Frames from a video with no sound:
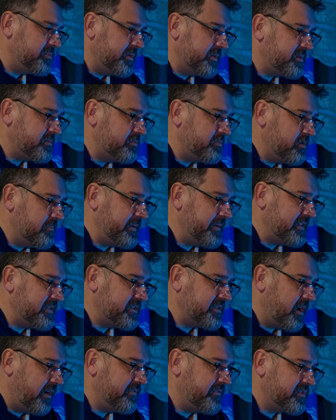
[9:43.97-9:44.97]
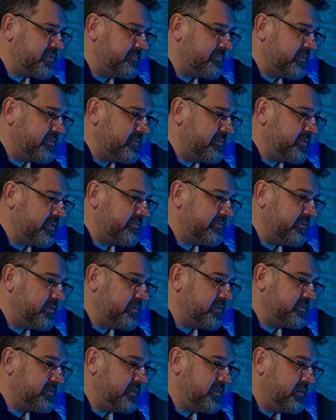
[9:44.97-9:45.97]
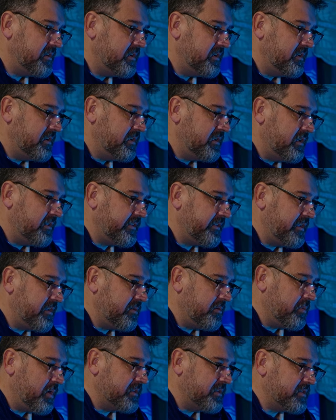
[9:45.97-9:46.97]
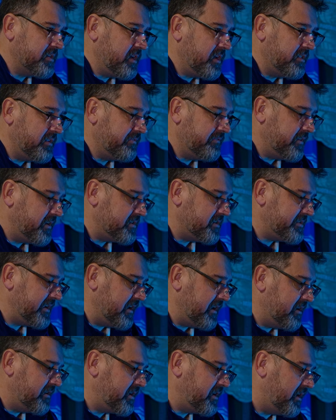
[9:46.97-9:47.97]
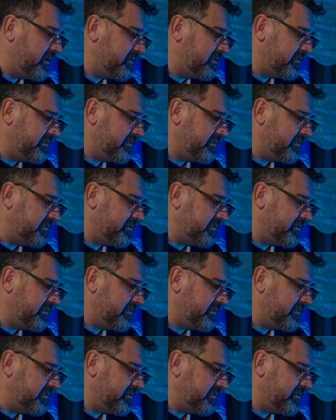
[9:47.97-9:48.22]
which were a bit soft, some of them, I thought. I think Iwata got the first yellow card. I